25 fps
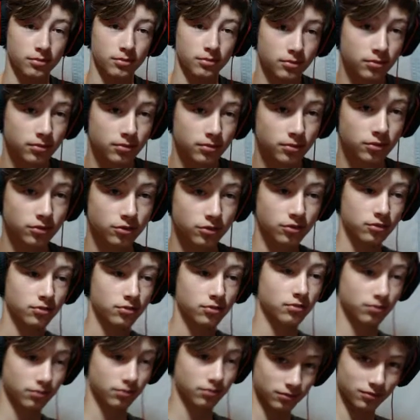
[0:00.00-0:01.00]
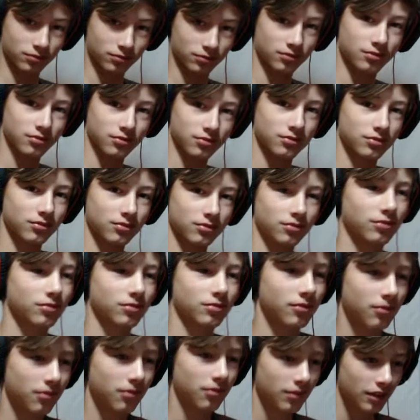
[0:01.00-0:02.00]

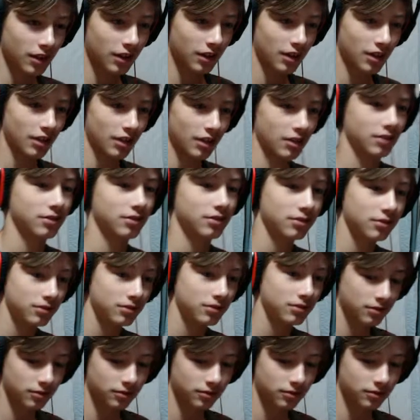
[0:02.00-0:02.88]
Nobody speaks.